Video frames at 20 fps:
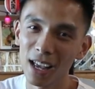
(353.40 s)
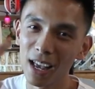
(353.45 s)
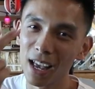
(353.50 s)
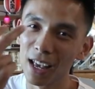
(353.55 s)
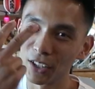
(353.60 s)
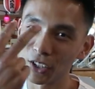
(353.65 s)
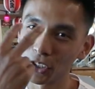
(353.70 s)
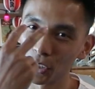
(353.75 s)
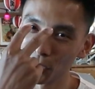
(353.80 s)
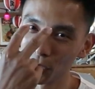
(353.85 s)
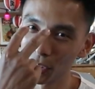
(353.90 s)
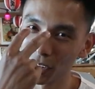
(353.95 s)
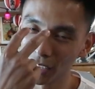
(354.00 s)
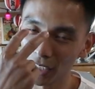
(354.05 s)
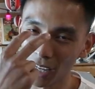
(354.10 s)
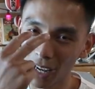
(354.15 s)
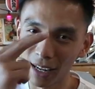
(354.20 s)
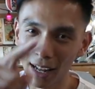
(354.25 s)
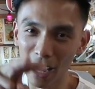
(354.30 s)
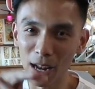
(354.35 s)
As soon
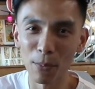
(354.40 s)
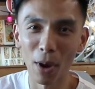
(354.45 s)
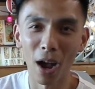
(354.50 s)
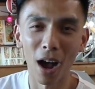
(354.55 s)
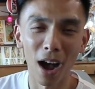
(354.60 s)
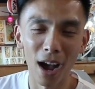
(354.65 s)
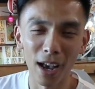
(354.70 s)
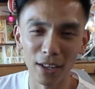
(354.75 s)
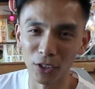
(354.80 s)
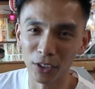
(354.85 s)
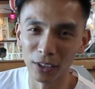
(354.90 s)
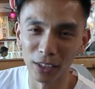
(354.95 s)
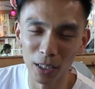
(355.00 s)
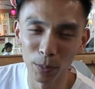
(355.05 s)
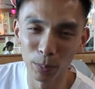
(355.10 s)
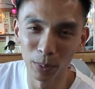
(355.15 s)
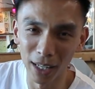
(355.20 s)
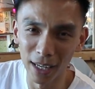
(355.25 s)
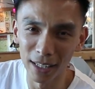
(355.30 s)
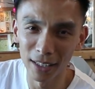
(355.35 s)
as I laid my eyes on this
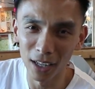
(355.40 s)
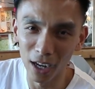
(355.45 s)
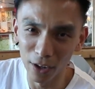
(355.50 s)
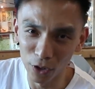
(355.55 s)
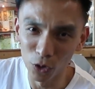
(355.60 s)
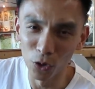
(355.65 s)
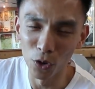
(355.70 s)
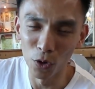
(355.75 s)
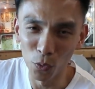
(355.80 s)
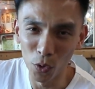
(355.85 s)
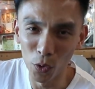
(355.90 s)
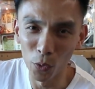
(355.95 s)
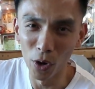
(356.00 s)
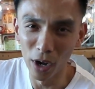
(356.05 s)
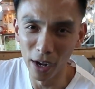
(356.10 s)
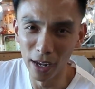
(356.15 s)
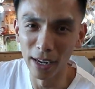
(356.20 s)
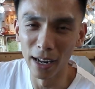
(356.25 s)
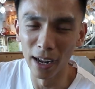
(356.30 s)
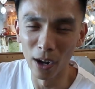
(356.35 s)
place, I knew we were
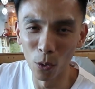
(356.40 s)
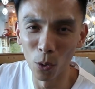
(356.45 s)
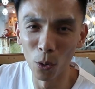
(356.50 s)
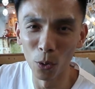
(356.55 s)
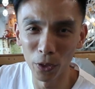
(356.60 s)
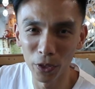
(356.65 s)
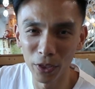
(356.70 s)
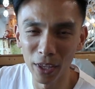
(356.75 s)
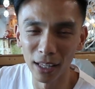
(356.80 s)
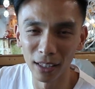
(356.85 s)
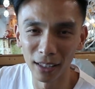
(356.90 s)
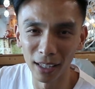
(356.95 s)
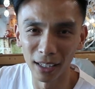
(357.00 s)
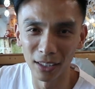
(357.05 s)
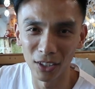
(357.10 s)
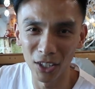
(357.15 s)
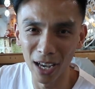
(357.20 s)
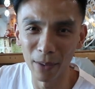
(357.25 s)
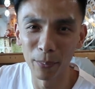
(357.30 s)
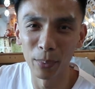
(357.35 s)
in an
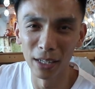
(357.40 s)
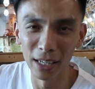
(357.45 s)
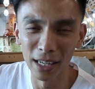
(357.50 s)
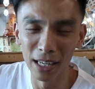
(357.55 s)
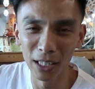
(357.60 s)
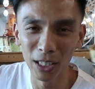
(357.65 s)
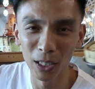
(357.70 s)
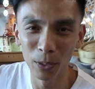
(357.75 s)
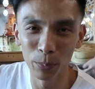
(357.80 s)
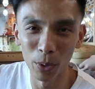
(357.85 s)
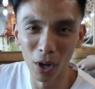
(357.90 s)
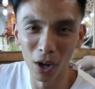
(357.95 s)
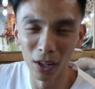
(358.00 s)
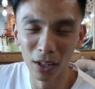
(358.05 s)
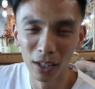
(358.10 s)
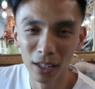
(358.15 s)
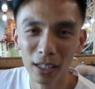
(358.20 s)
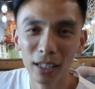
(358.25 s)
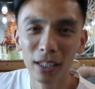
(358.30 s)
authentic Japanese spot.